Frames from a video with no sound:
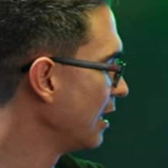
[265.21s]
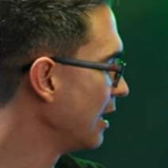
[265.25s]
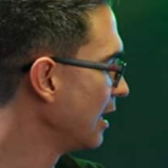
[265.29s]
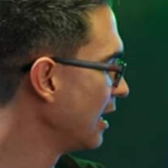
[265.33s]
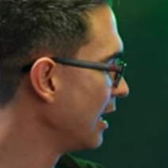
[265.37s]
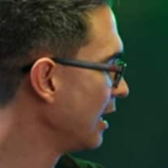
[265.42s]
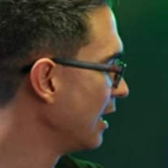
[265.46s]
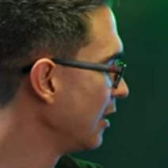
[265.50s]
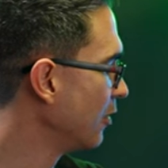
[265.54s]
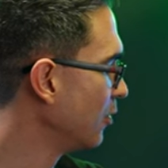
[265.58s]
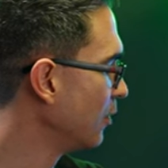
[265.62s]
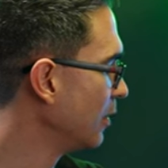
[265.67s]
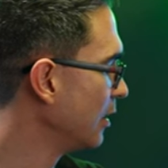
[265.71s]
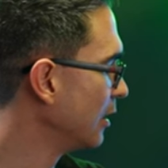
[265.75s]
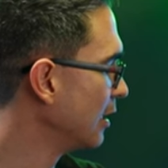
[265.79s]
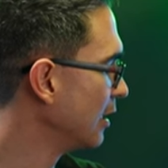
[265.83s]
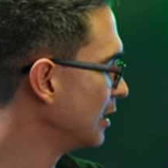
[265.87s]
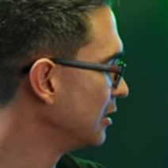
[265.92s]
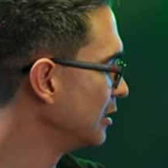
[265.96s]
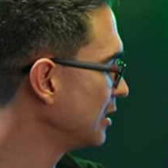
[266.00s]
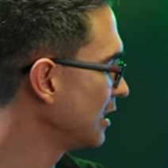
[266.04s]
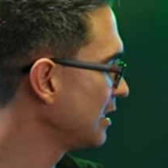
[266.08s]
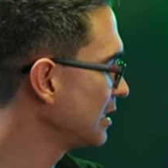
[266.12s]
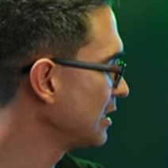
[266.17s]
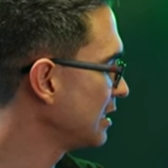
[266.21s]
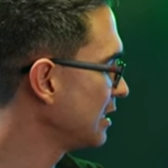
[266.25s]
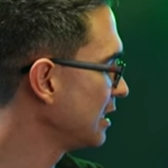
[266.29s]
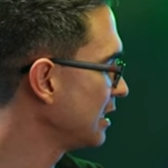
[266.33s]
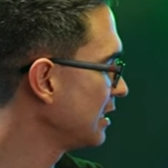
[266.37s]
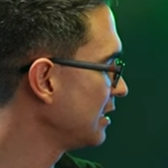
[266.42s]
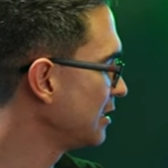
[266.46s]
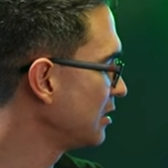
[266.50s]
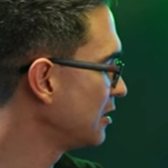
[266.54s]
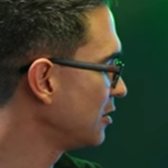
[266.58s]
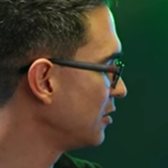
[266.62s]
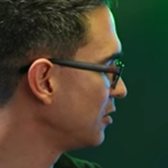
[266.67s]
I will adjust
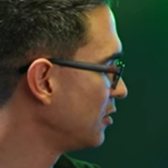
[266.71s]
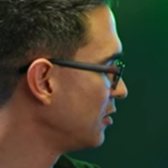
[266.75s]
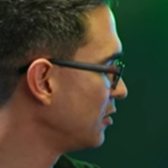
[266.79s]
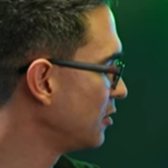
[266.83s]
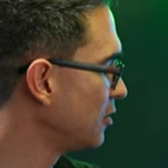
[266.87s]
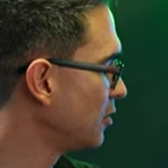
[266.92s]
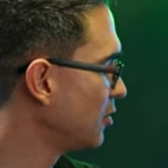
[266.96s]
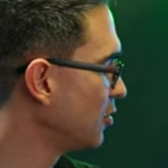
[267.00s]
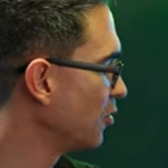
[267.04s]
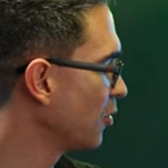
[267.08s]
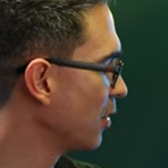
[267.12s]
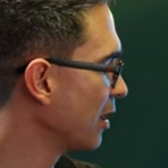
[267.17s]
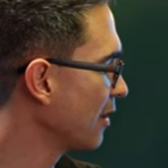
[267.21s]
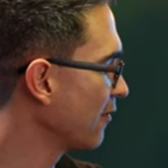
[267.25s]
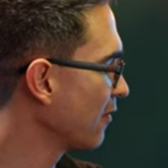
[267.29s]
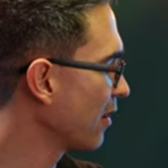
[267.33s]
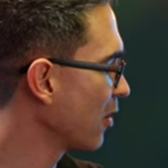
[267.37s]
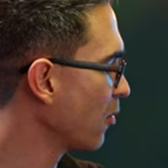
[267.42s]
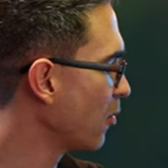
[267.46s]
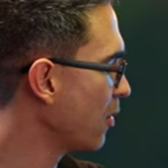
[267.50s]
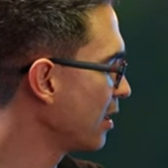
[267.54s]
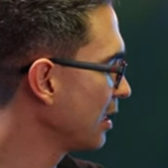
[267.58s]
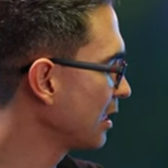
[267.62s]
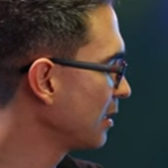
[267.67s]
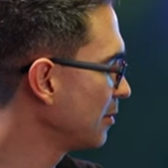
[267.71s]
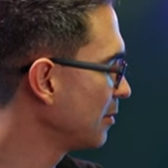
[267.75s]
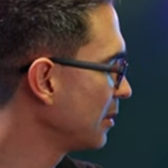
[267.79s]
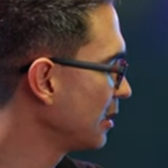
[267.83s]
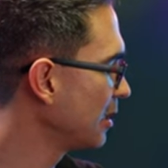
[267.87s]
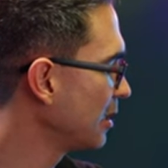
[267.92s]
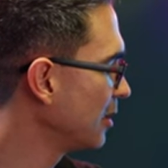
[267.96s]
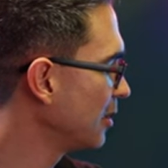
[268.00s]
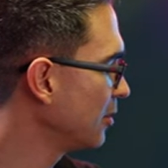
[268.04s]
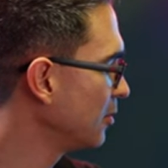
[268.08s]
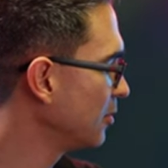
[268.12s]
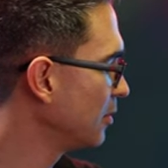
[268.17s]
these to do whatever I want them to
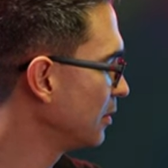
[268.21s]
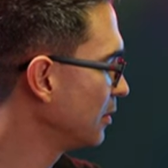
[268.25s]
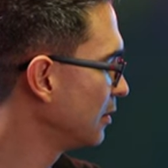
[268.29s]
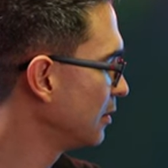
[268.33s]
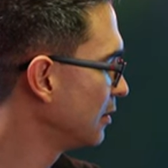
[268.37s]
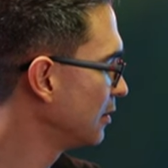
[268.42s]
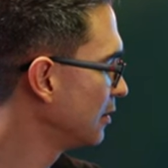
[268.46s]
do.